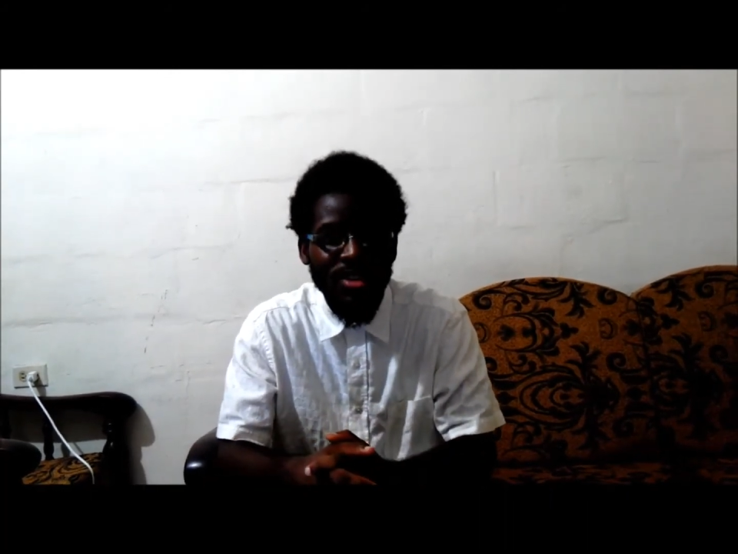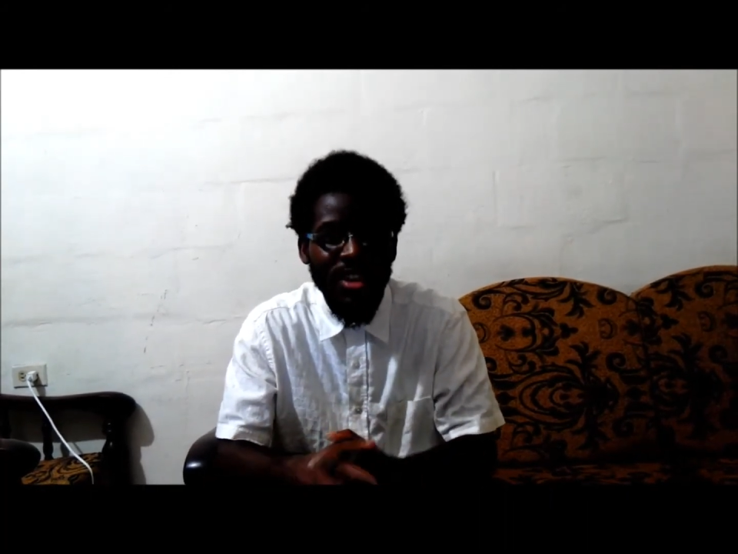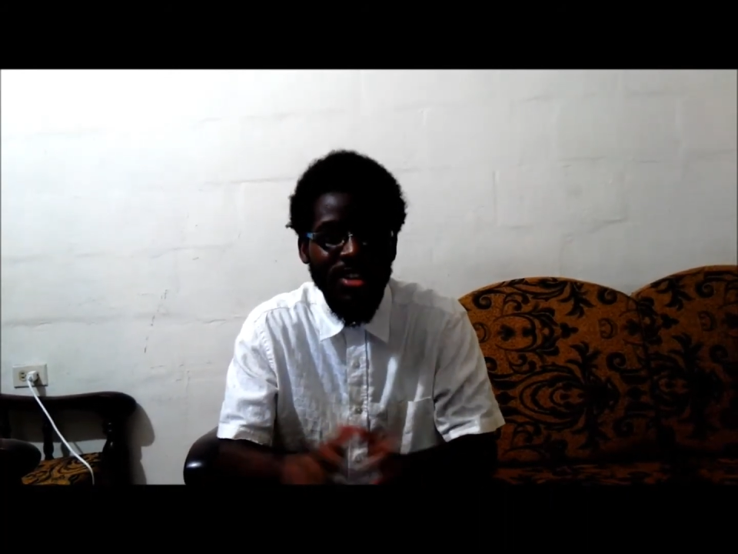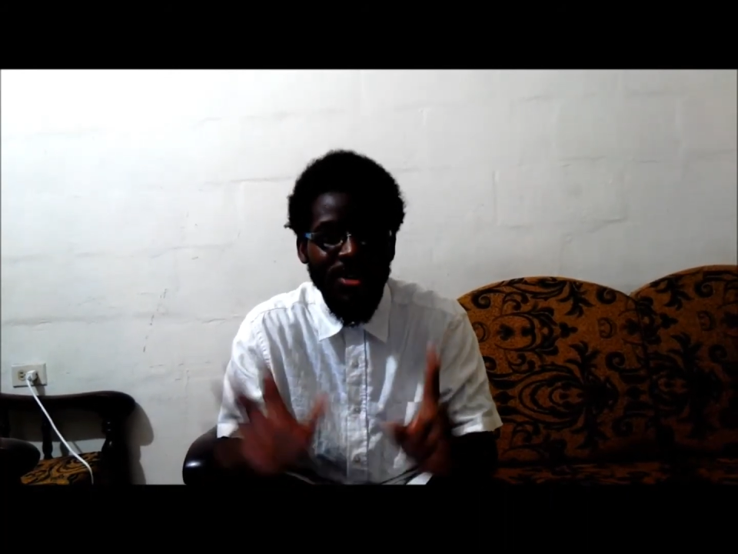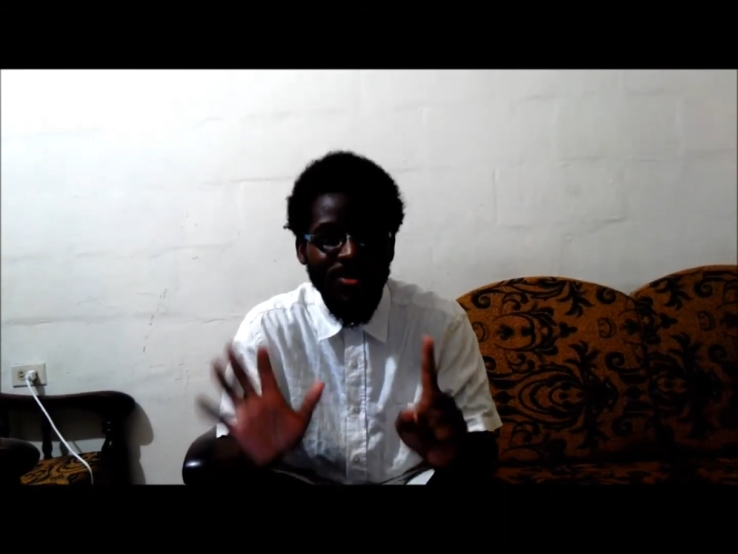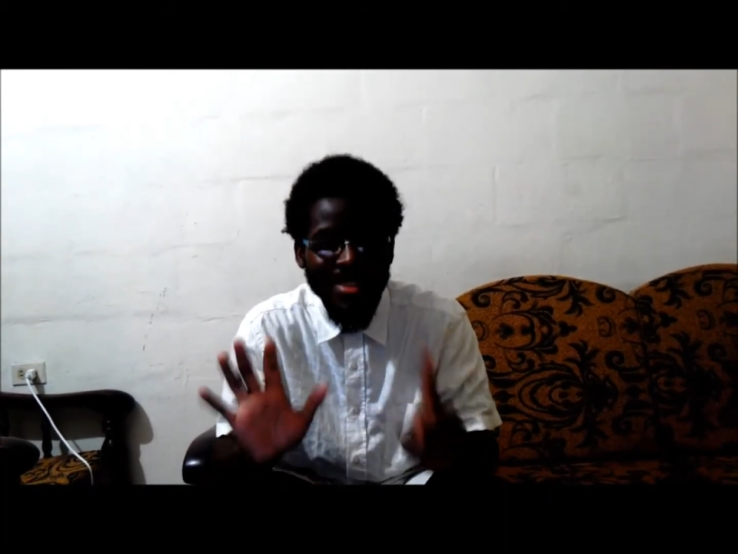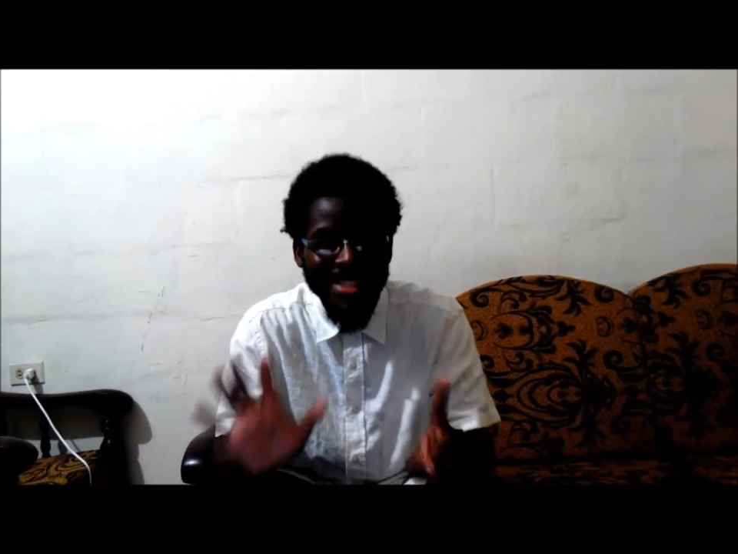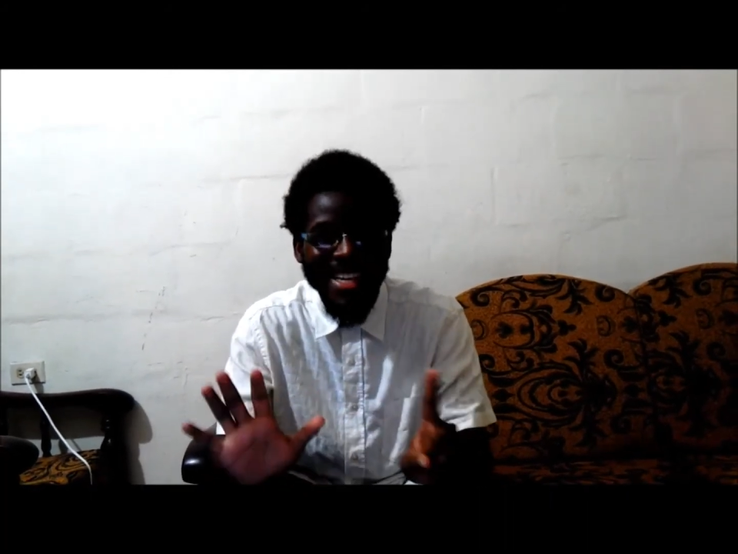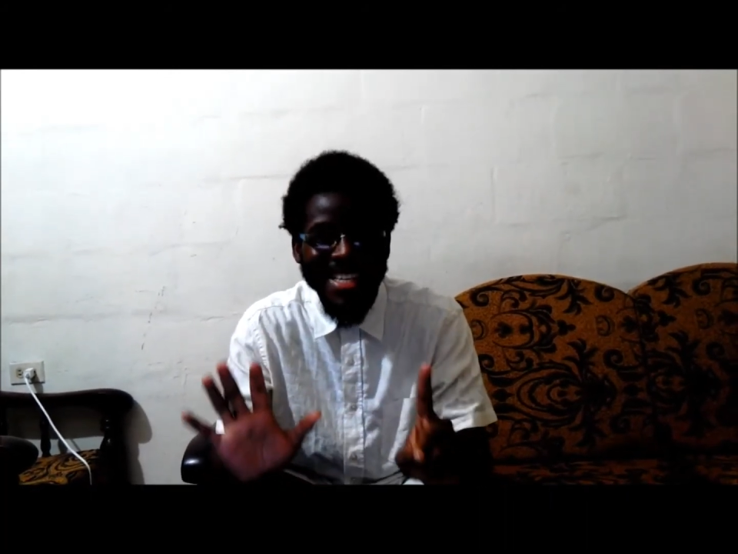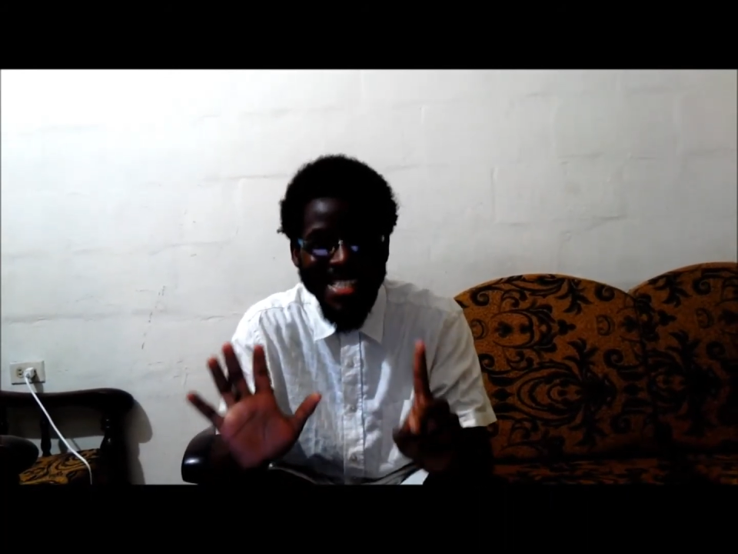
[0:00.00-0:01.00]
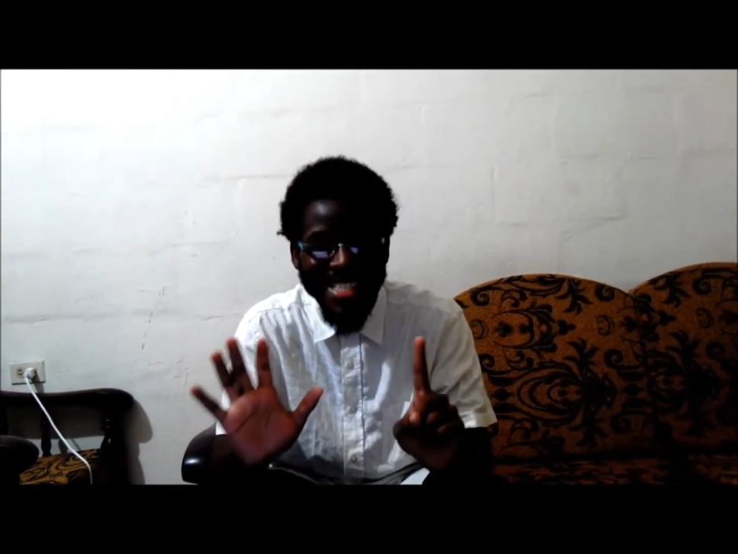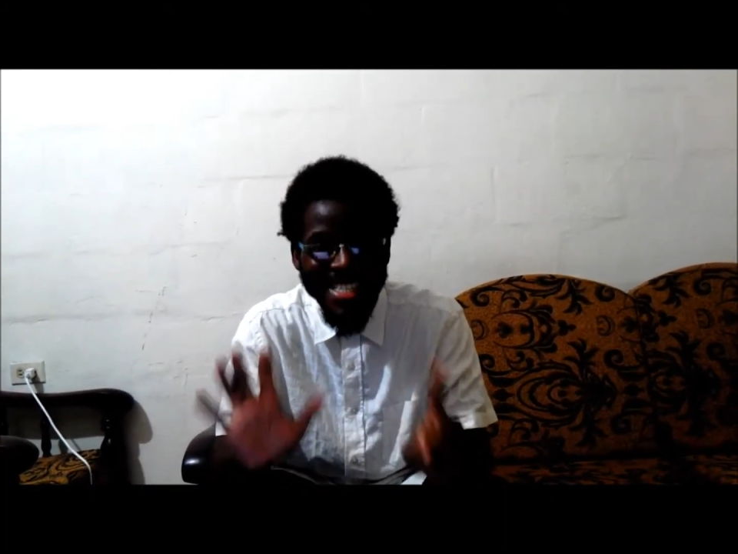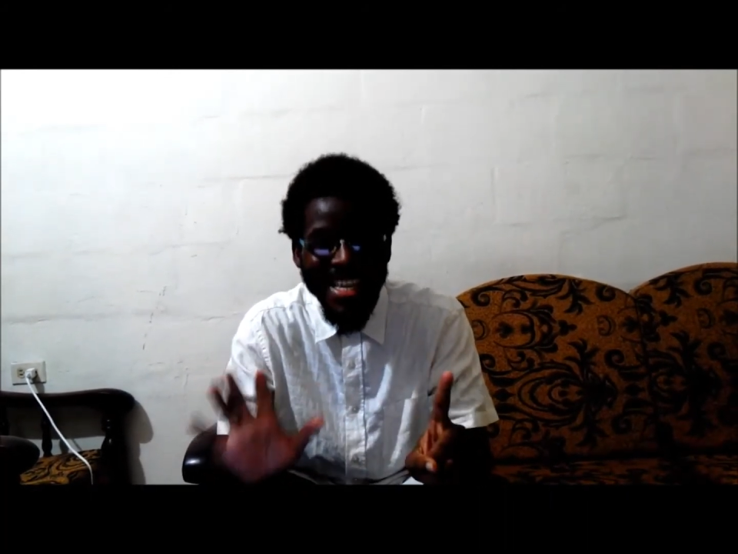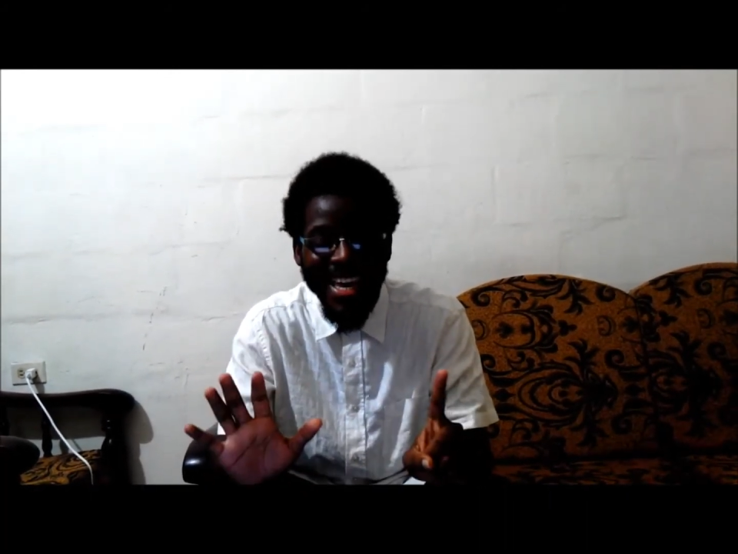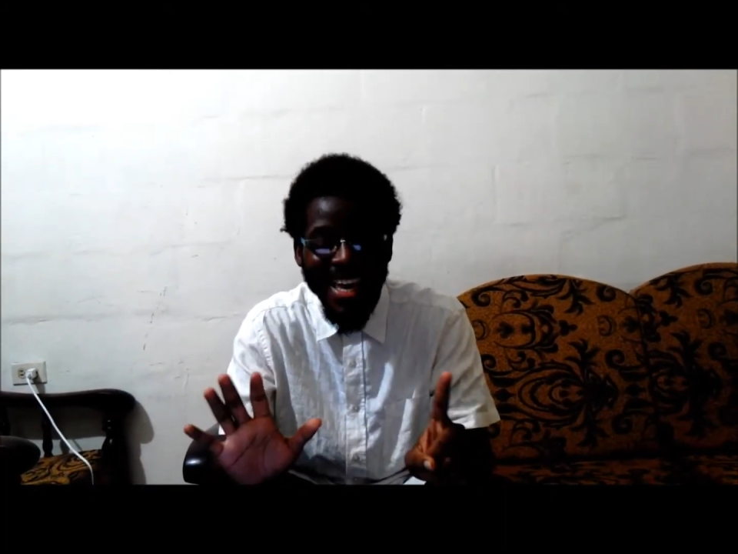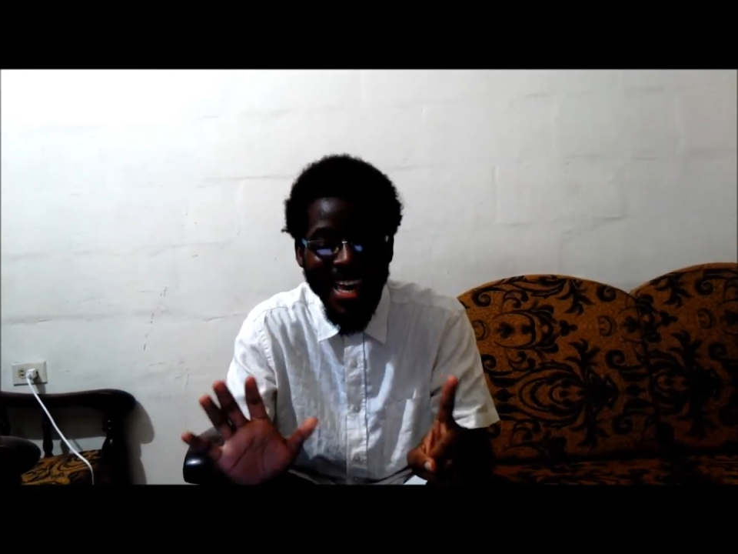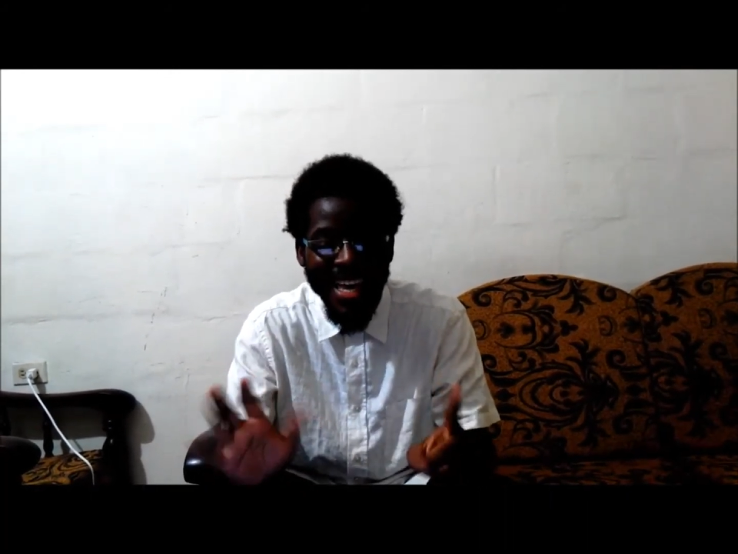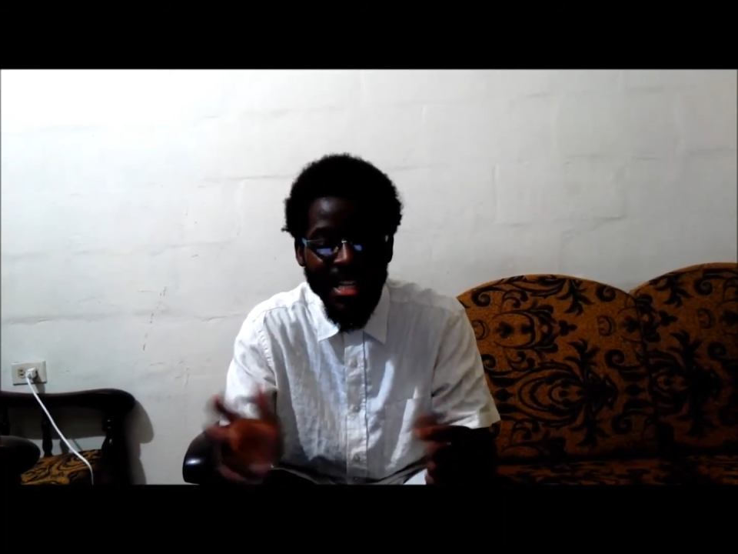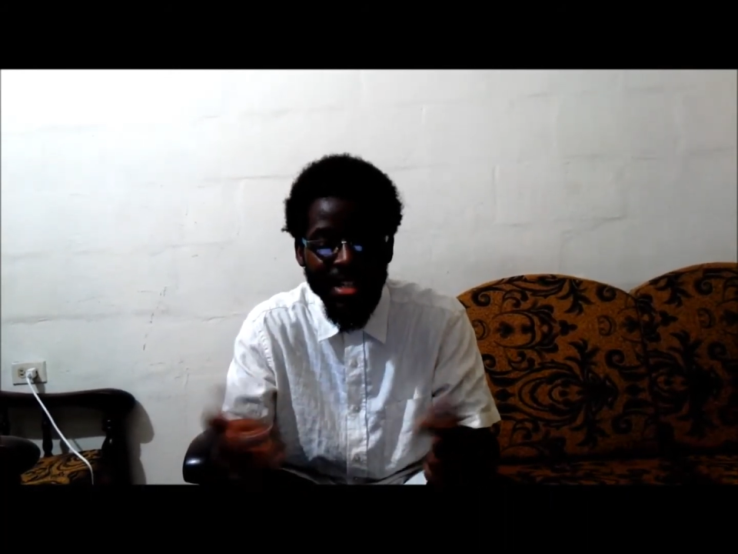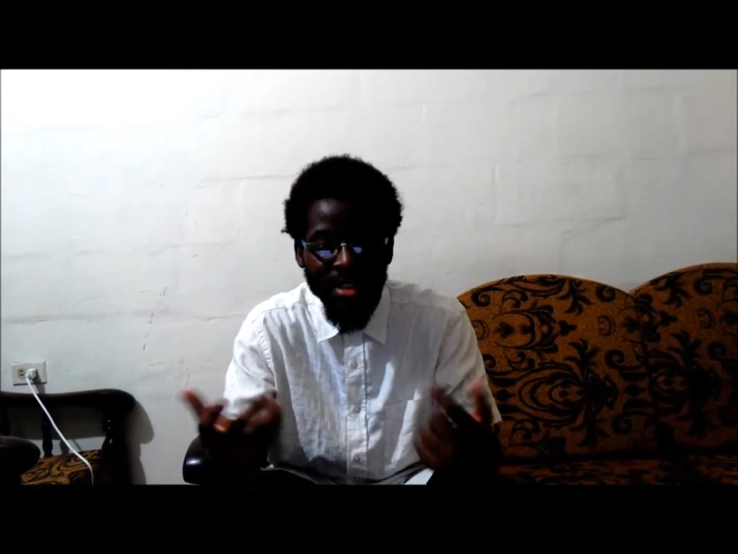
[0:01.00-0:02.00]
result of 6
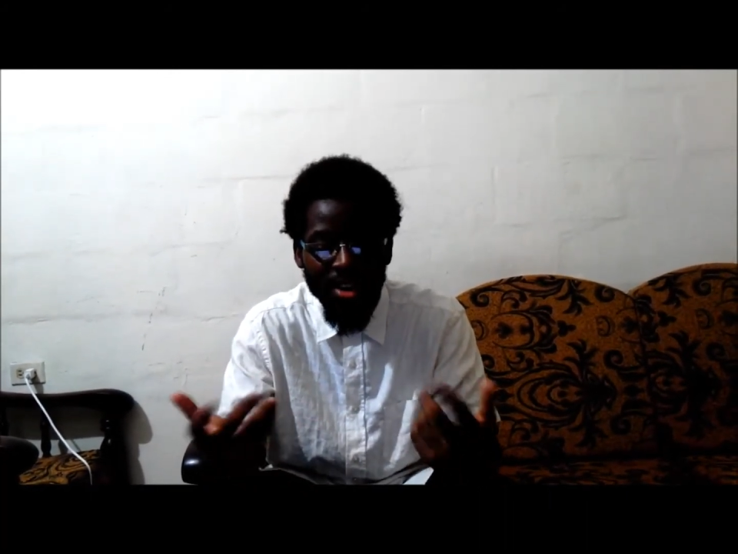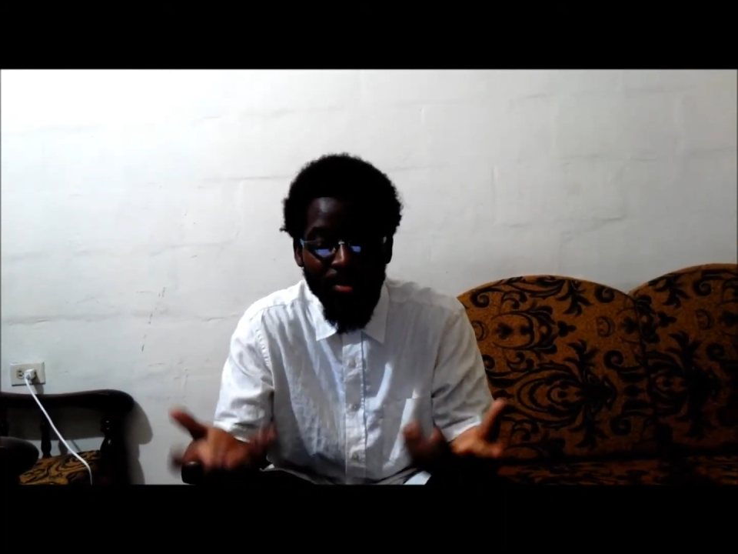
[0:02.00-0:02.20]
decades